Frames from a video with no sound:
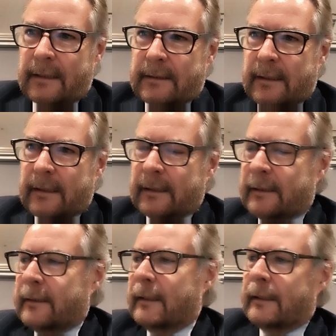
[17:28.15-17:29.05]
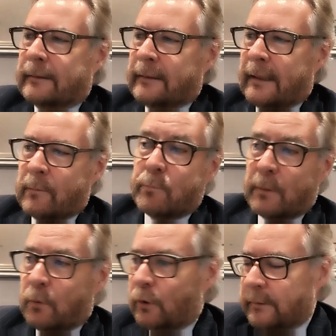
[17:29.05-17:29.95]
and, uh, and and
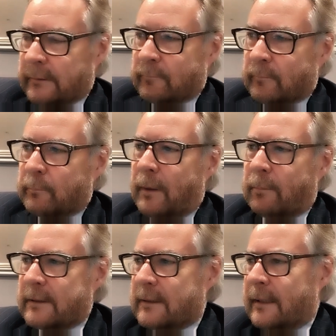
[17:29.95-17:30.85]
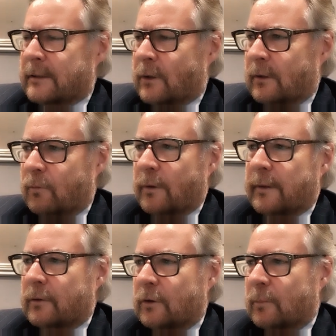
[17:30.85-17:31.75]
promote and publicise all of what
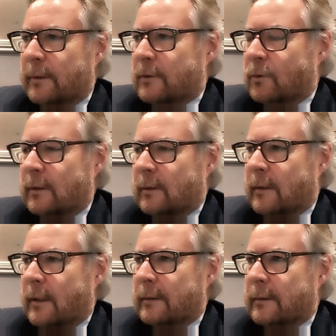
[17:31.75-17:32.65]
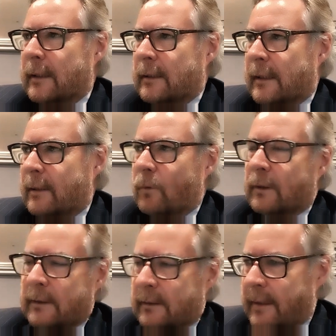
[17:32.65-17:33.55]
they do. But they're doing uh, uh, great
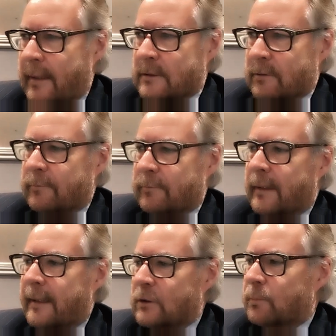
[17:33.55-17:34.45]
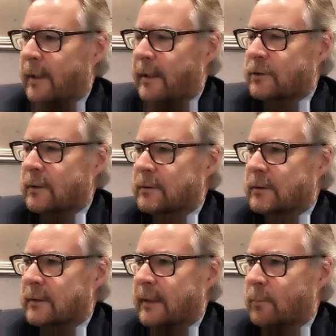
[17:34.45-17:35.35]
work in areas of exploration,
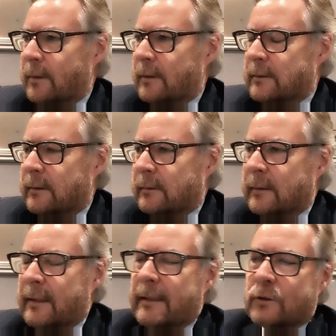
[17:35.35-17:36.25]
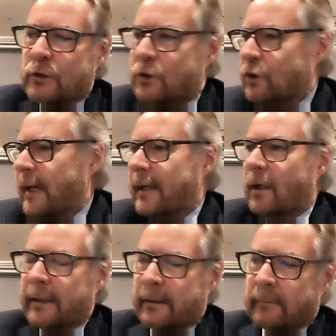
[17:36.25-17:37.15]
sustainability, and just
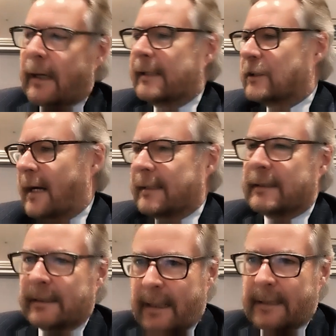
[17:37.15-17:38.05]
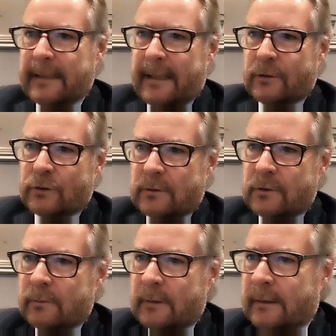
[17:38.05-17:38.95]
generally attracting attention
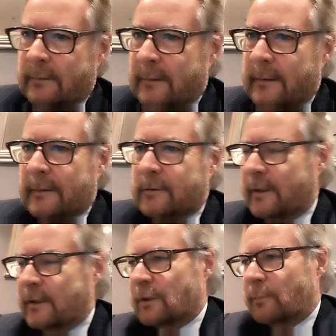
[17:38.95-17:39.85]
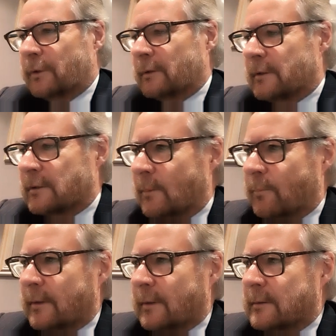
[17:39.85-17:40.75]
to a uh, mm. to the subject is
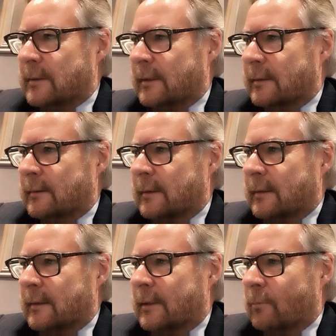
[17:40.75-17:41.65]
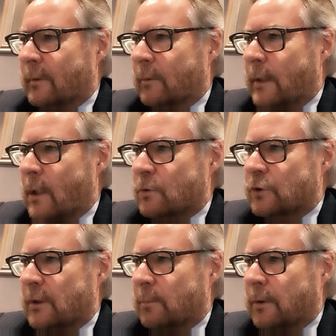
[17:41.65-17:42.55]
something that uh, that we all
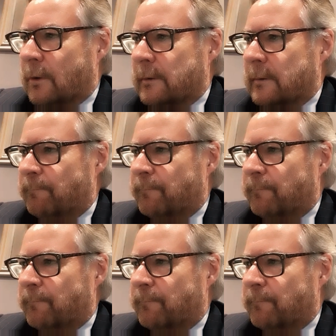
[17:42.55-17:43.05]
should applaud.